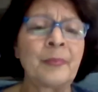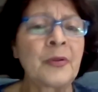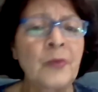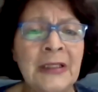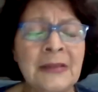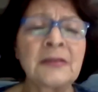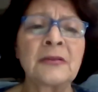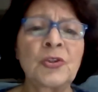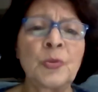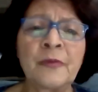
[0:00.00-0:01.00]
parental
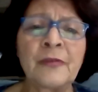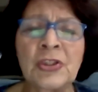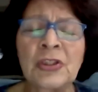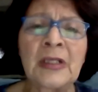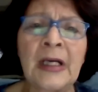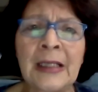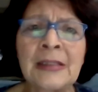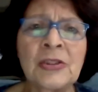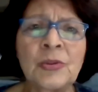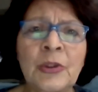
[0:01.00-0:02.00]
supervision,
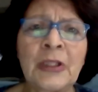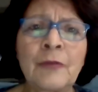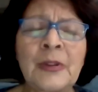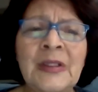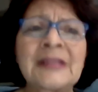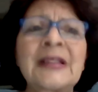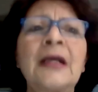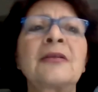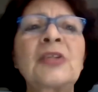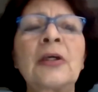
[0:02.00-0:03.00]
guidance, or whatever it is.
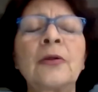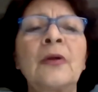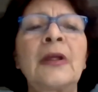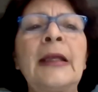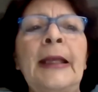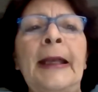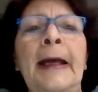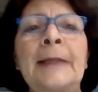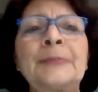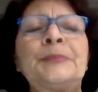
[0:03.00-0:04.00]
So
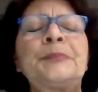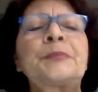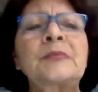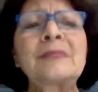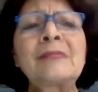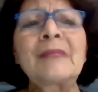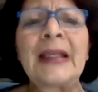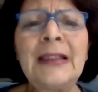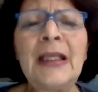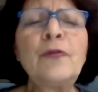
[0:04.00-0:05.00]
in
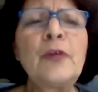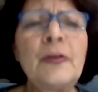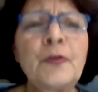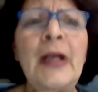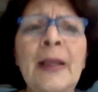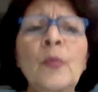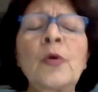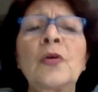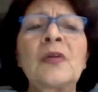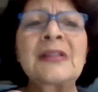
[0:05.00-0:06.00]
every
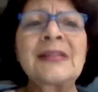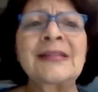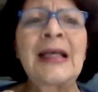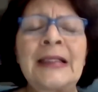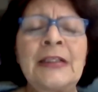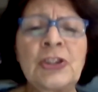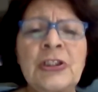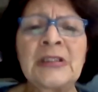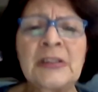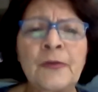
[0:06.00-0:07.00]
framework, the Sal
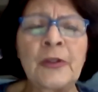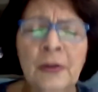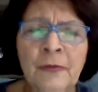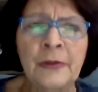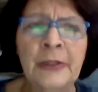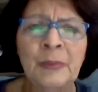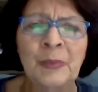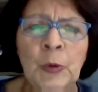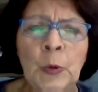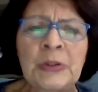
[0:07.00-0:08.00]
Ishi is very, very
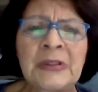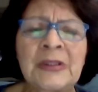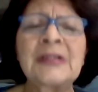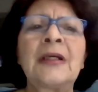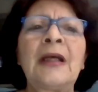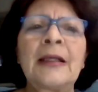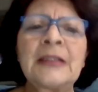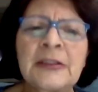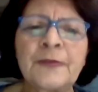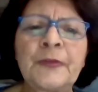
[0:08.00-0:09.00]
important, and
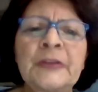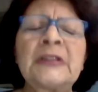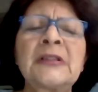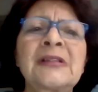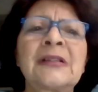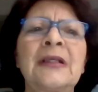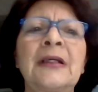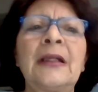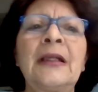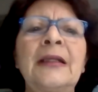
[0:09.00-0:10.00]
it's filled
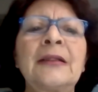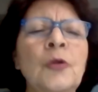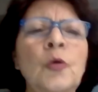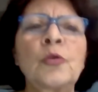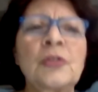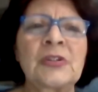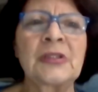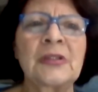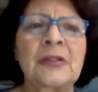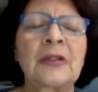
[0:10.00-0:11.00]
in
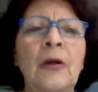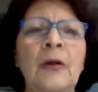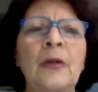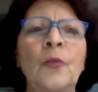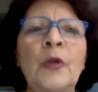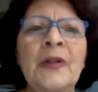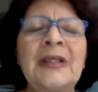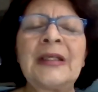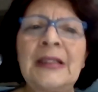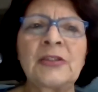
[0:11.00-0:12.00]
accordance with the
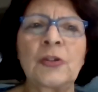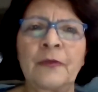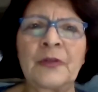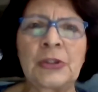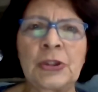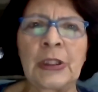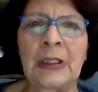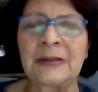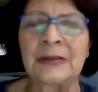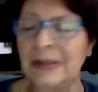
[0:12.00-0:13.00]
needs of the
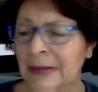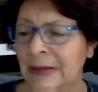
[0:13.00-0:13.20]
child.